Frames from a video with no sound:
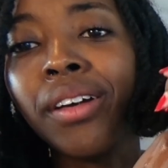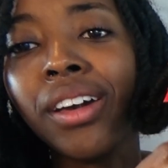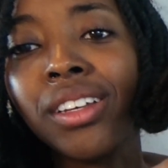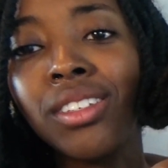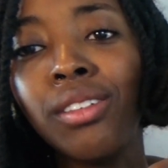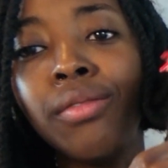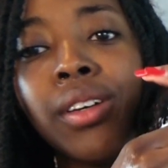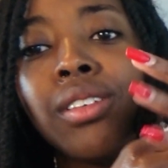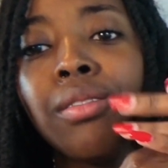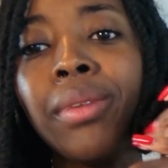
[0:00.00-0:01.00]
going to
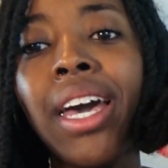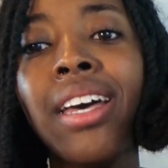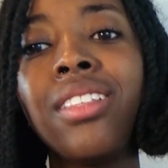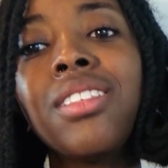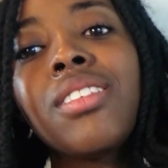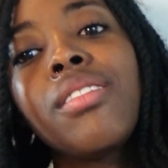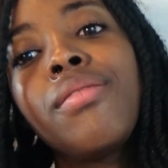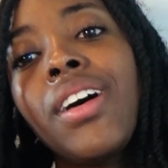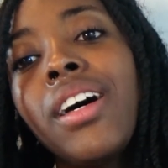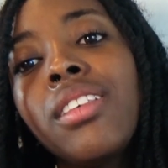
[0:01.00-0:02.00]
focus on my ends
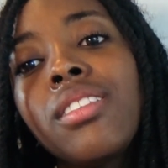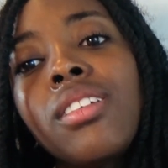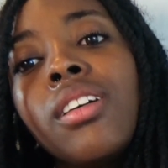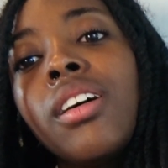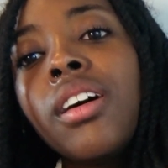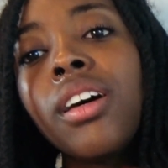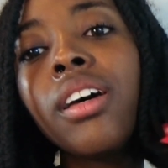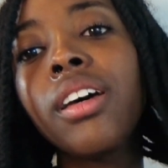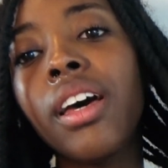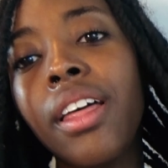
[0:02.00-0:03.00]
first
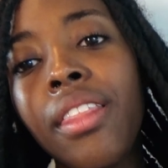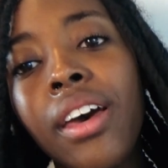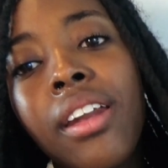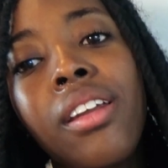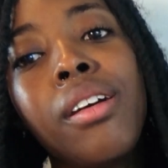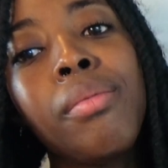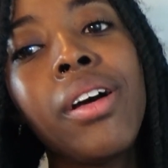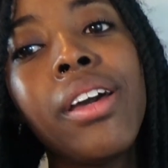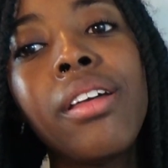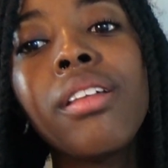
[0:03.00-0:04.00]
and then
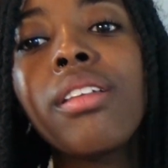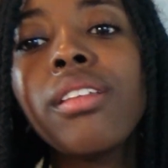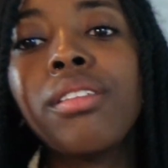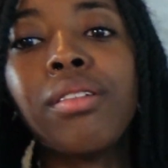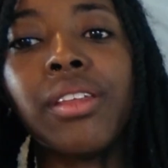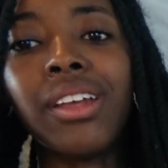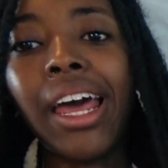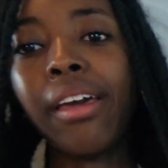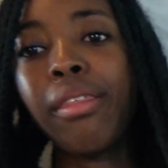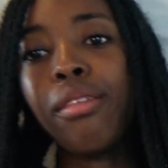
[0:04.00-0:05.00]
apply it throughout the
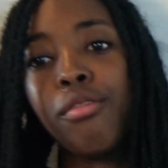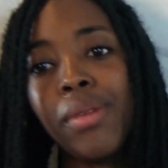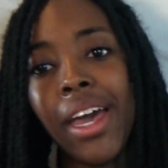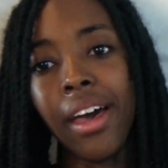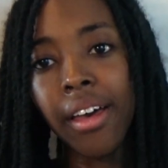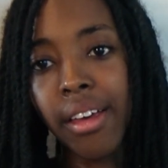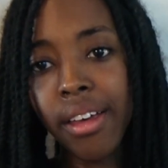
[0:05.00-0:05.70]
length of my hair.